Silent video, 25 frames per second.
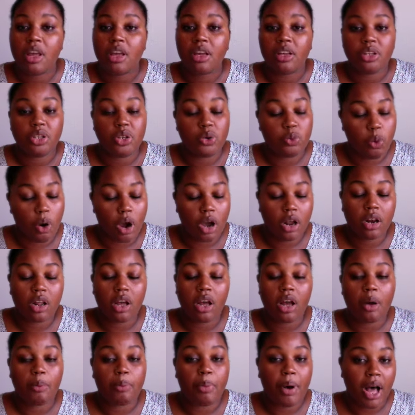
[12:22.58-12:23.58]

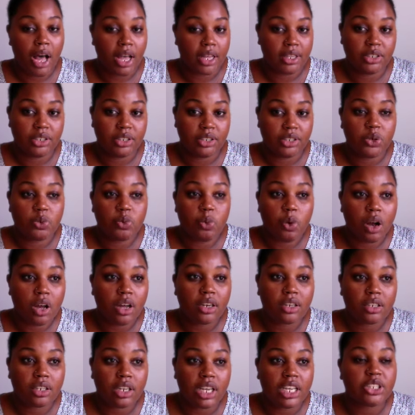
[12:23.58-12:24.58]

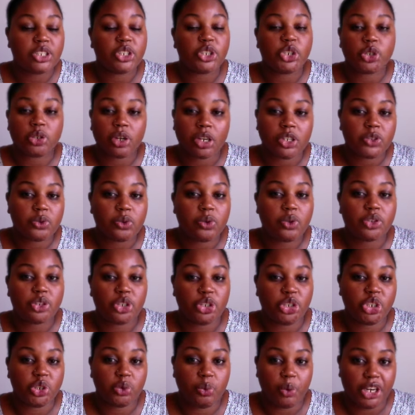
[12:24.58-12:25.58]
it's a stressful
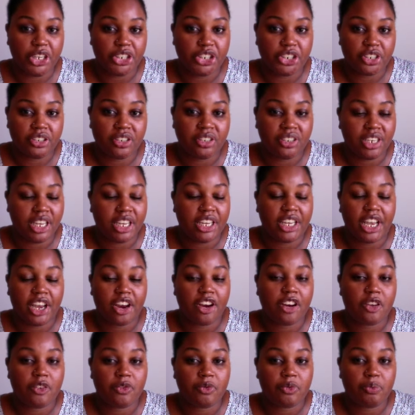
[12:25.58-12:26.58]
situation to take
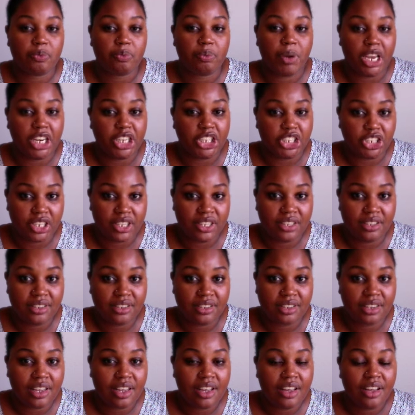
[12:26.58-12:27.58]
care of
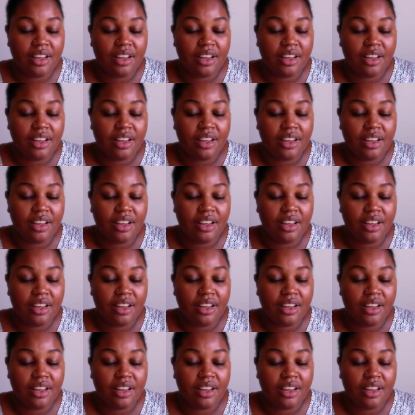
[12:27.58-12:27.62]
patients,